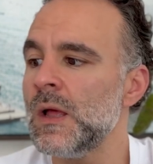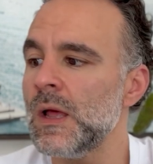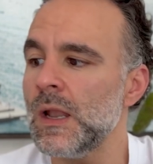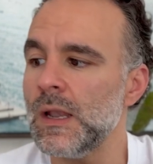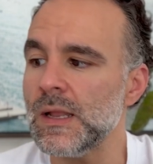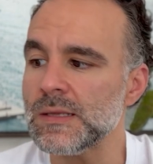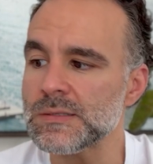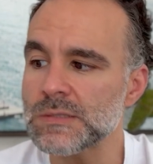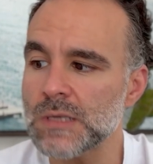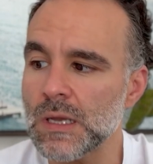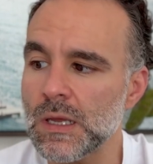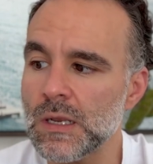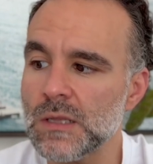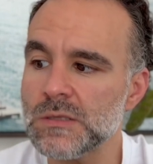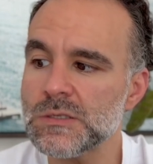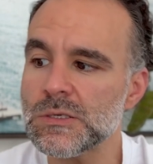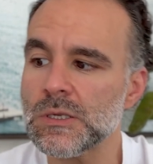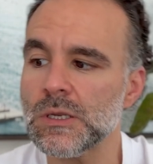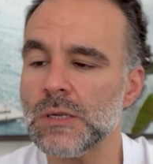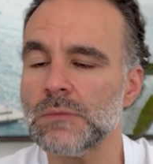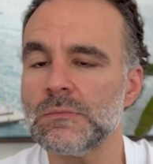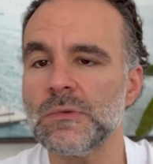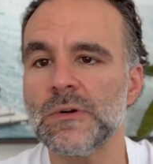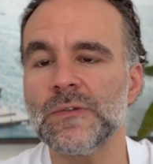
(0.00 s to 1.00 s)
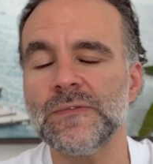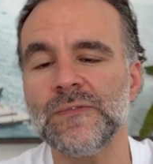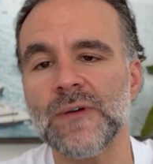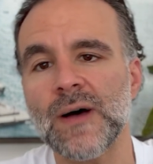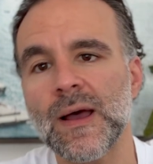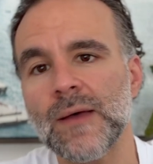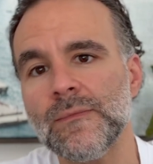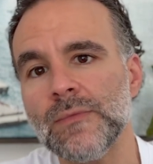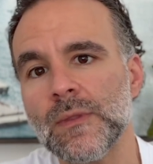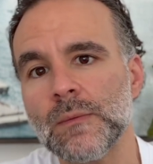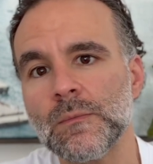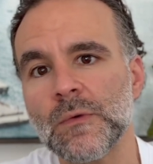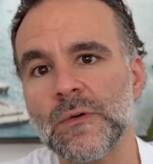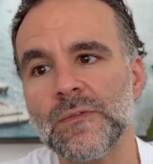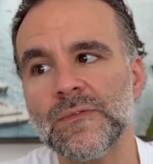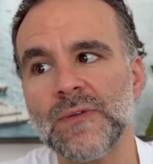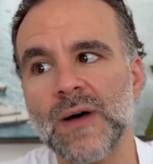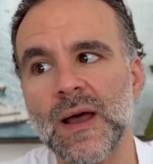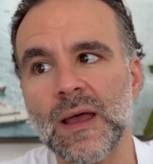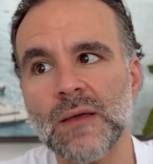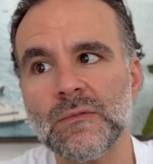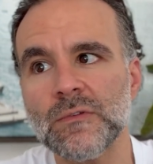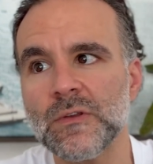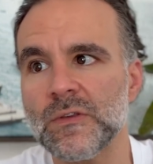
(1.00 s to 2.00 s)
Let's get into number 5. Number
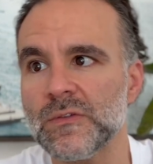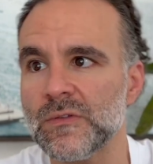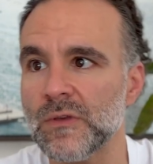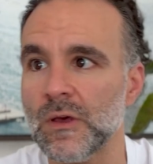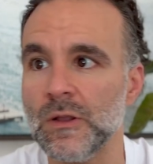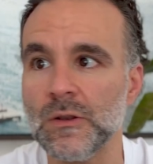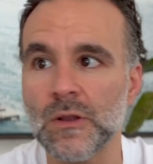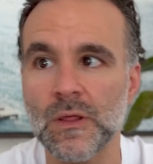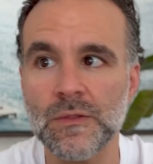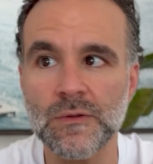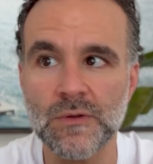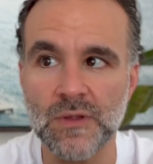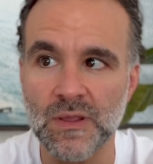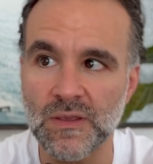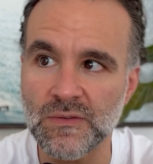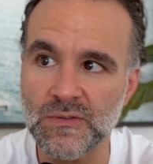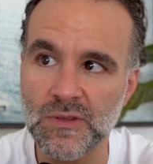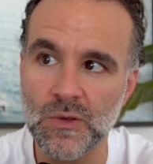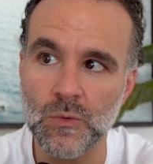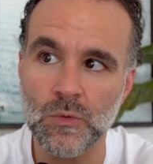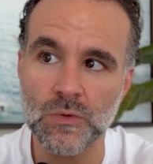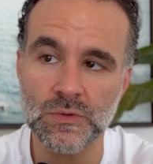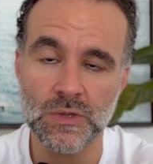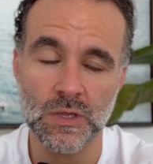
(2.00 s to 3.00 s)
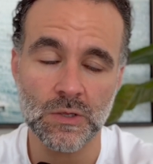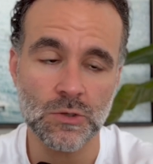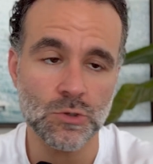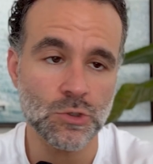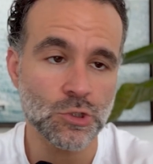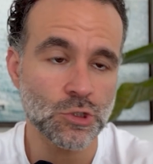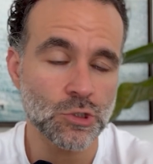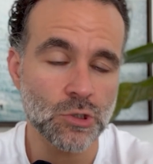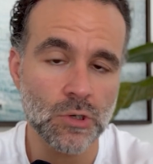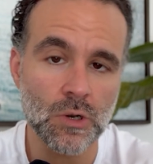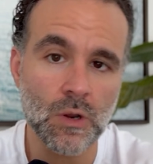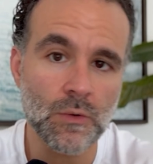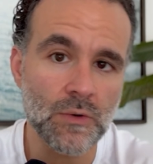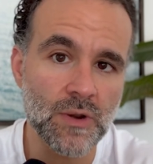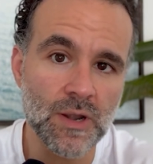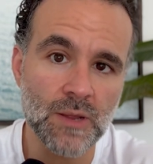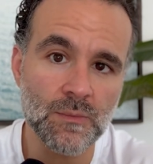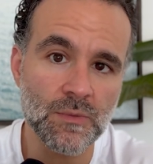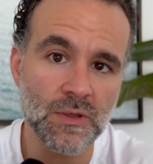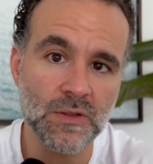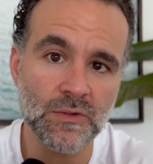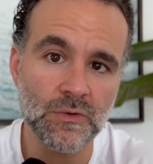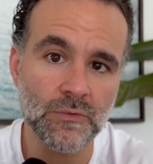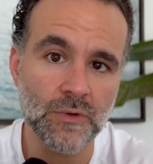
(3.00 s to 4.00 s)
5 is another easy one that you should already
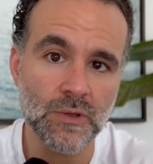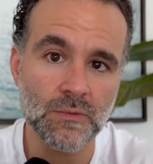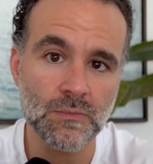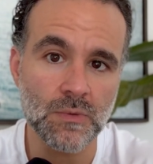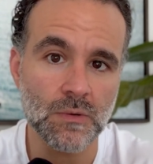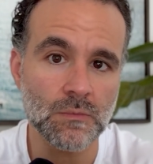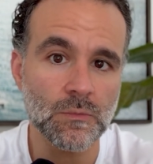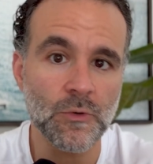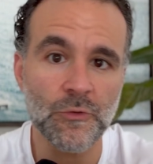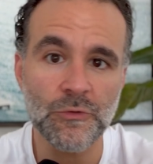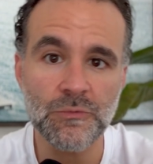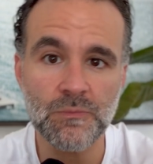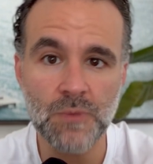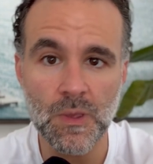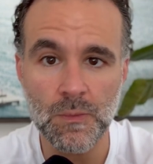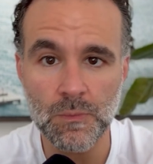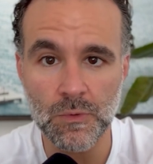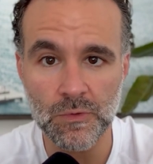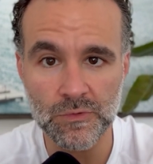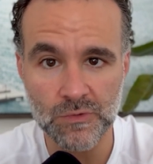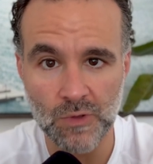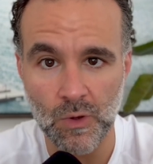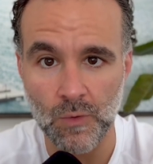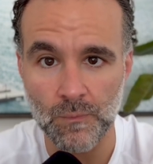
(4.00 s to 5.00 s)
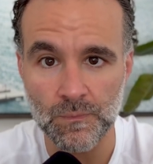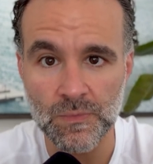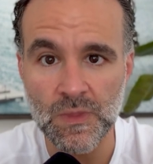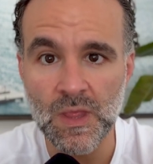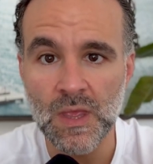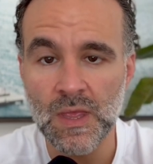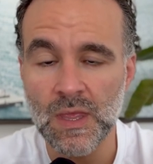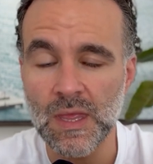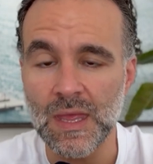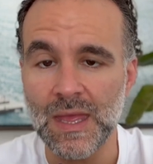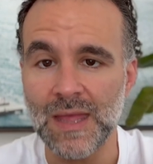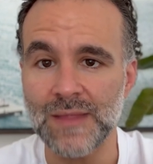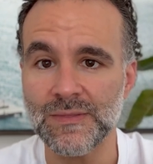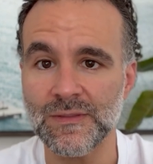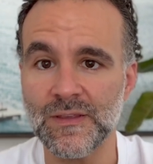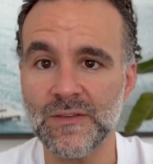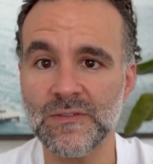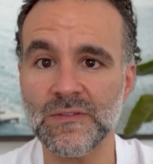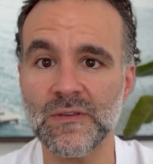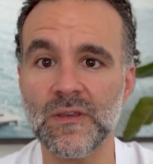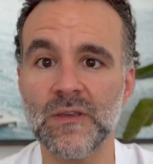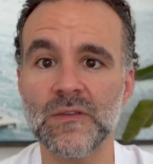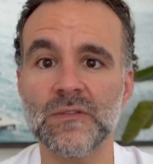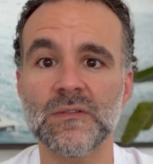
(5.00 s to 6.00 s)
be doing, but most people don't. And
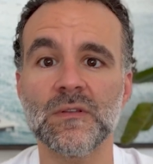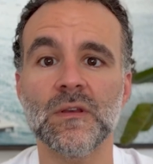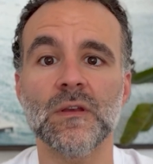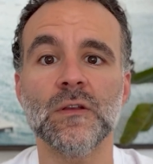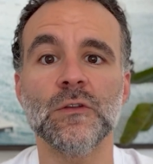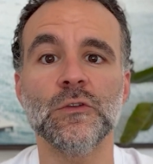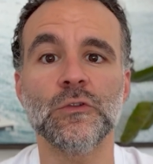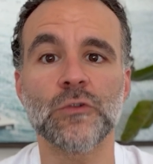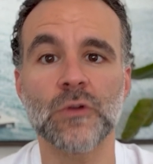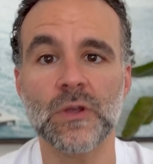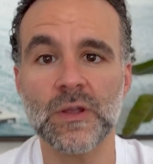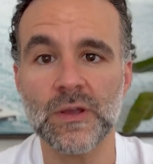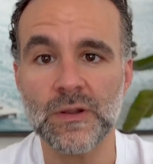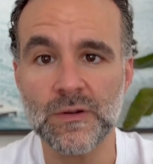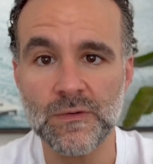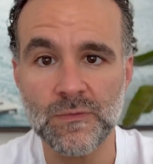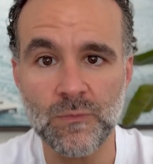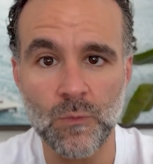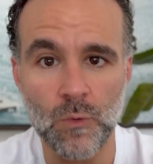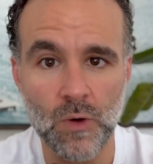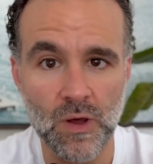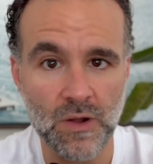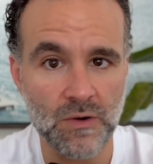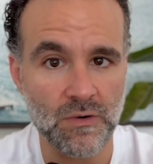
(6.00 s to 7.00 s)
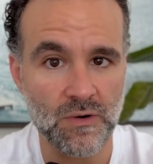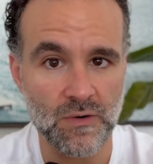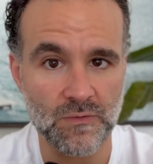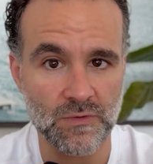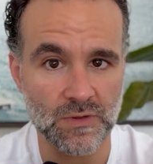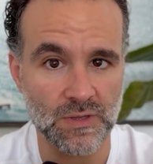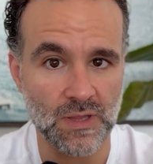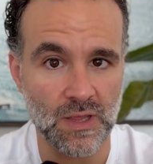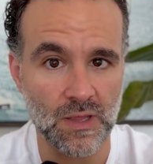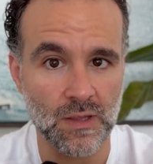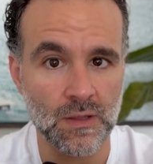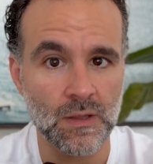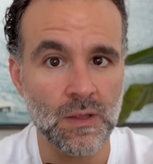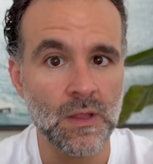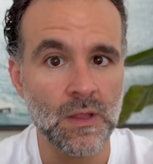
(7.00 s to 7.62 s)
this is drink enough water every day.